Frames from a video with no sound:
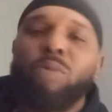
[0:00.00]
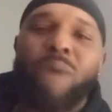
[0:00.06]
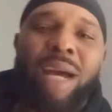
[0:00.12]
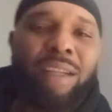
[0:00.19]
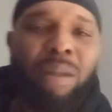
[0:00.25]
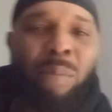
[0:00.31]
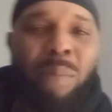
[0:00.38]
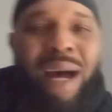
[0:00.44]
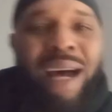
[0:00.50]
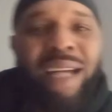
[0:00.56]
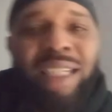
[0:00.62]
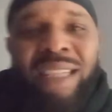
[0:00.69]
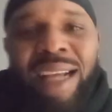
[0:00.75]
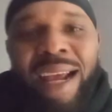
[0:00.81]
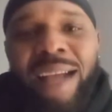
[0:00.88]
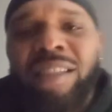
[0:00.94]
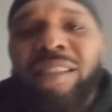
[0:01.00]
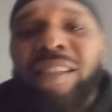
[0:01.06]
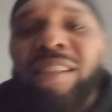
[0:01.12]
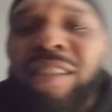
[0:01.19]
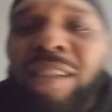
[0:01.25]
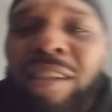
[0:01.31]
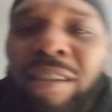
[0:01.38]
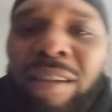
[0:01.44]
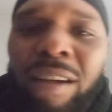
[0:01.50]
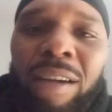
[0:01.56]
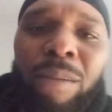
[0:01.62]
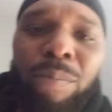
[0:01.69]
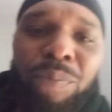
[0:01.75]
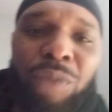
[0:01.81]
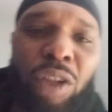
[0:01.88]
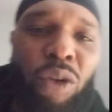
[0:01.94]
While Lamar Jackson is sitting
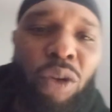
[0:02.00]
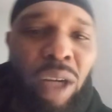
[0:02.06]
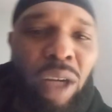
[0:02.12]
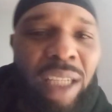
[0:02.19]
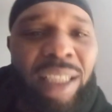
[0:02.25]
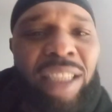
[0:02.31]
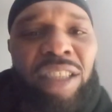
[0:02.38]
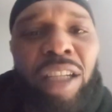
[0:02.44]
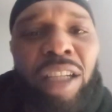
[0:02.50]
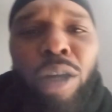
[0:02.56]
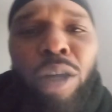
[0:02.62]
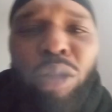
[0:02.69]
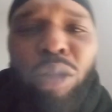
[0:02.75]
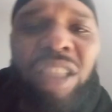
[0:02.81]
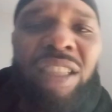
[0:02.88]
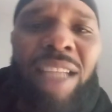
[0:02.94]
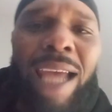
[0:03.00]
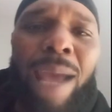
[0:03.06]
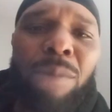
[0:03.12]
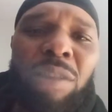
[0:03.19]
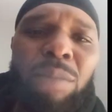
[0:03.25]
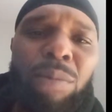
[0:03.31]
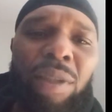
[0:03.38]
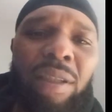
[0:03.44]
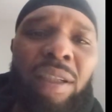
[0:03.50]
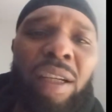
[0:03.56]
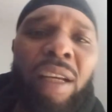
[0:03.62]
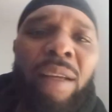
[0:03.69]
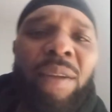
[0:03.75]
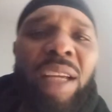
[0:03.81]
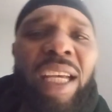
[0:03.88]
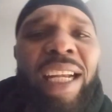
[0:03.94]
there going against the whole establishment
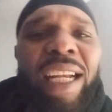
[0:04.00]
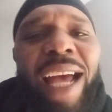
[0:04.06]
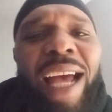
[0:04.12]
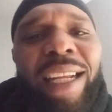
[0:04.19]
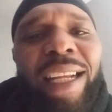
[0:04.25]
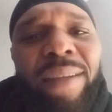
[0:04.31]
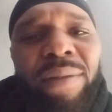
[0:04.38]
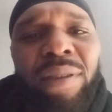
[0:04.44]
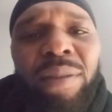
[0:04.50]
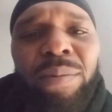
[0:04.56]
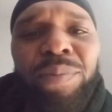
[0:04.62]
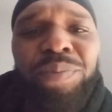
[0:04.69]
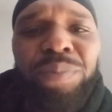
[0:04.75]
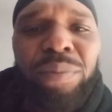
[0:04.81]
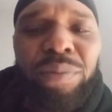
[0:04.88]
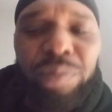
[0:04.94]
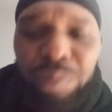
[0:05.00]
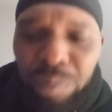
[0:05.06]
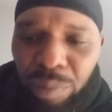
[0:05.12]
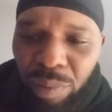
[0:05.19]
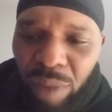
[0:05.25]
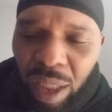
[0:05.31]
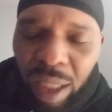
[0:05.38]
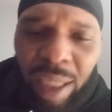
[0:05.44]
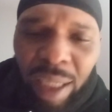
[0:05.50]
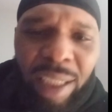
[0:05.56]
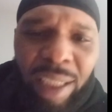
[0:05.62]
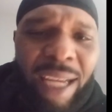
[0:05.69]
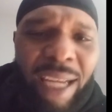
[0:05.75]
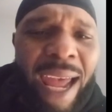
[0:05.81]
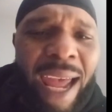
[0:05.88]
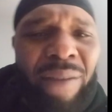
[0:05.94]
and not even
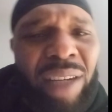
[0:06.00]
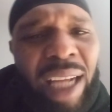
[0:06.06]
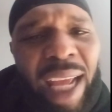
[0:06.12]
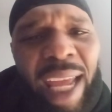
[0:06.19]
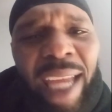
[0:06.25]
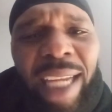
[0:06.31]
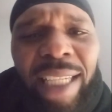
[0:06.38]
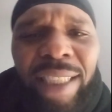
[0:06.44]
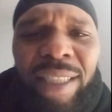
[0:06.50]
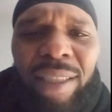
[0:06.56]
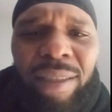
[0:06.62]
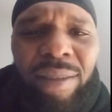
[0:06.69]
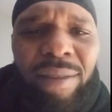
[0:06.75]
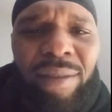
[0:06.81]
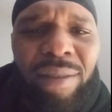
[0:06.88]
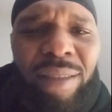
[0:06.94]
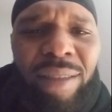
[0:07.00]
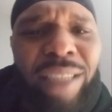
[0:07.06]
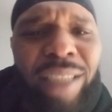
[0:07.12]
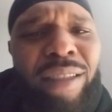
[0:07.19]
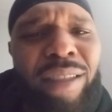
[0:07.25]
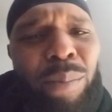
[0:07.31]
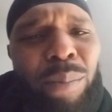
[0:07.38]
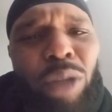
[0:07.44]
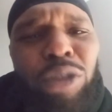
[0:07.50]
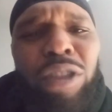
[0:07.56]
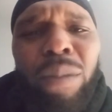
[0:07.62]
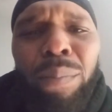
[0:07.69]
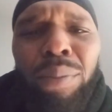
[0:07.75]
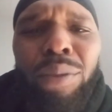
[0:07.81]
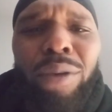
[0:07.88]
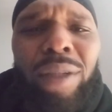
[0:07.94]
having an agent. That's the
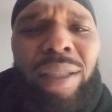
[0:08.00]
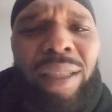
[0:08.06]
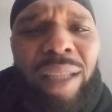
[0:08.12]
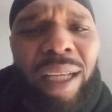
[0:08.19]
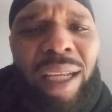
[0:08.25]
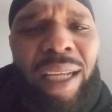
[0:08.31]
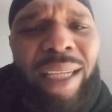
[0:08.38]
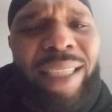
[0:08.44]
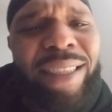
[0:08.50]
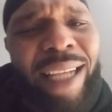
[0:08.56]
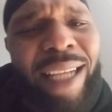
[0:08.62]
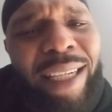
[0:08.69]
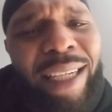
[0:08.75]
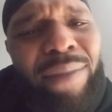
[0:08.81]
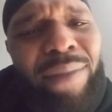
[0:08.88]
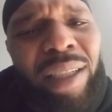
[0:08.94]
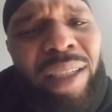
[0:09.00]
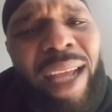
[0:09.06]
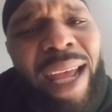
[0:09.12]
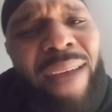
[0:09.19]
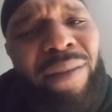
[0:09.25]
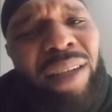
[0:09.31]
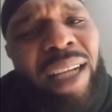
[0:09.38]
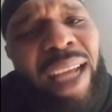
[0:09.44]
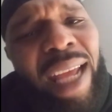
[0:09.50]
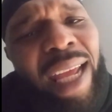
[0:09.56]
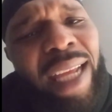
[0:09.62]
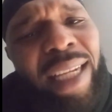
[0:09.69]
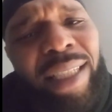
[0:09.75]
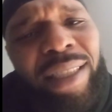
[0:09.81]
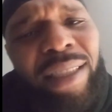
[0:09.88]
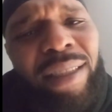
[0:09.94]
most important thing. He's not even having an
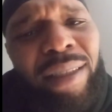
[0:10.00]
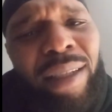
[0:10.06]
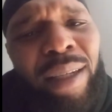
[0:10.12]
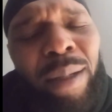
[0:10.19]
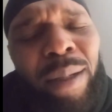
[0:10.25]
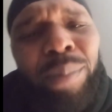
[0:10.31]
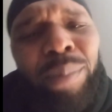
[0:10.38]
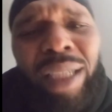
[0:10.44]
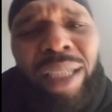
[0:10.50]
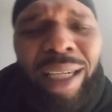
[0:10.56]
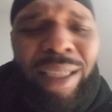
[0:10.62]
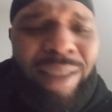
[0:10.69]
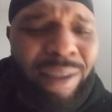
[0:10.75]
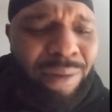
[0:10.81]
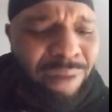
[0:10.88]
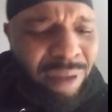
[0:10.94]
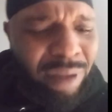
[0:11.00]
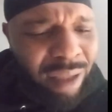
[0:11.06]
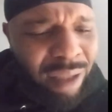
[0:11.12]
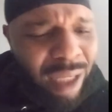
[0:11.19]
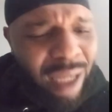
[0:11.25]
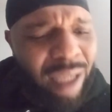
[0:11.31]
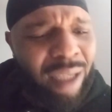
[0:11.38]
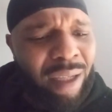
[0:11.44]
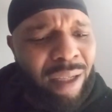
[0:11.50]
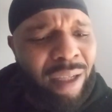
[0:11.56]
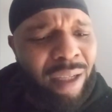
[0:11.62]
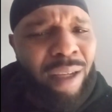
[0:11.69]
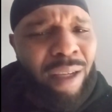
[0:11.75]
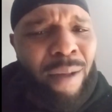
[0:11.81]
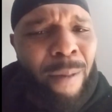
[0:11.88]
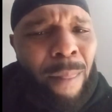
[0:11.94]
agent because he feels like,
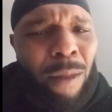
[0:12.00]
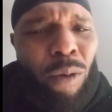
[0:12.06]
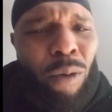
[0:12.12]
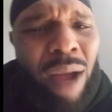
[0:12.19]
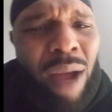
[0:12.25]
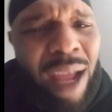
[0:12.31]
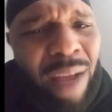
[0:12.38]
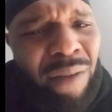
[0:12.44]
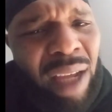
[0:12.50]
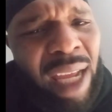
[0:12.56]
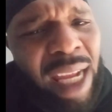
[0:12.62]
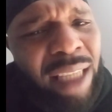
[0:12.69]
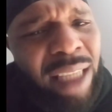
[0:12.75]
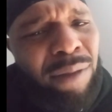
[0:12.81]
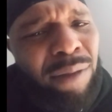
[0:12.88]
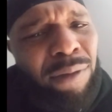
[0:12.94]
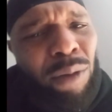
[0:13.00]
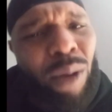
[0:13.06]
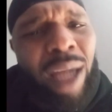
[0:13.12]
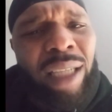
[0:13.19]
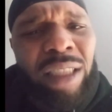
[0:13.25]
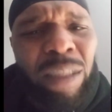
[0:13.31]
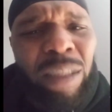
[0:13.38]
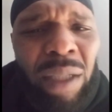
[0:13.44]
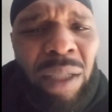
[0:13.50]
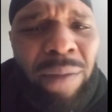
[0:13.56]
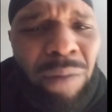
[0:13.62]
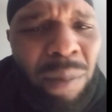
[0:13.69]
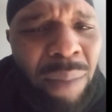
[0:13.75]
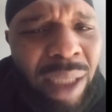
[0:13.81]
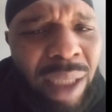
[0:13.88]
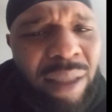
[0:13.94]
why have an agent for? I can
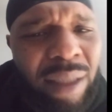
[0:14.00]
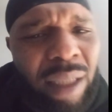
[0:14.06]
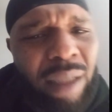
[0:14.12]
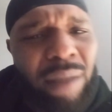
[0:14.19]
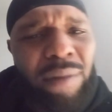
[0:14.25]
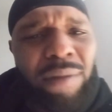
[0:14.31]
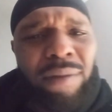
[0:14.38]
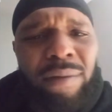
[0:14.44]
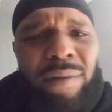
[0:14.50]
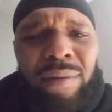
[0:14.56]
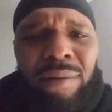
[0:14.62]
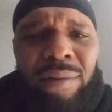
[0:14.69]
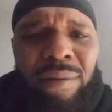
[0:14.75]
speak for myself.